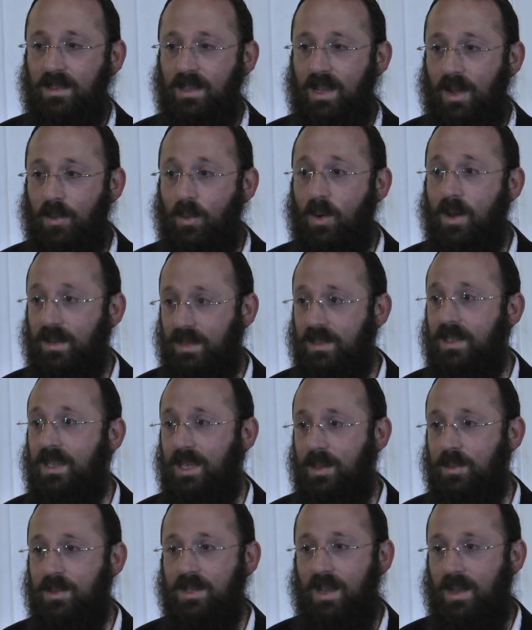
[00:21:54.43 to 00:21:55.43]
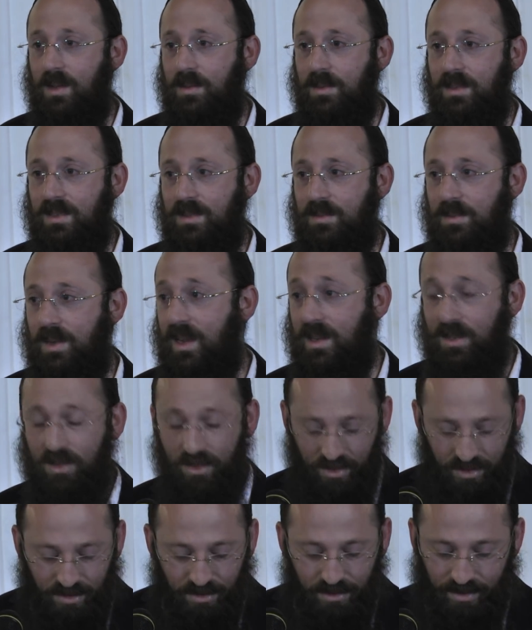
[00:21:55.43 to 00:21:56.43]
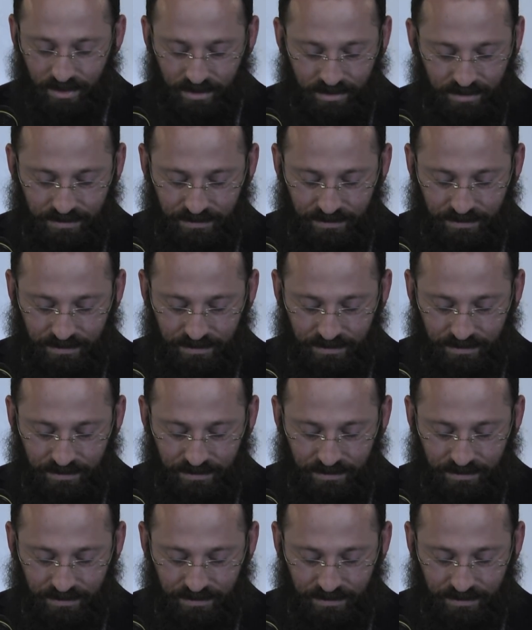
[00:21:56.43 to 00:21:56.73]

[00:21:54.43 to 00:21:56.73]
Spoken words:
I wanted to keep Shabbos, but I couldn't do it.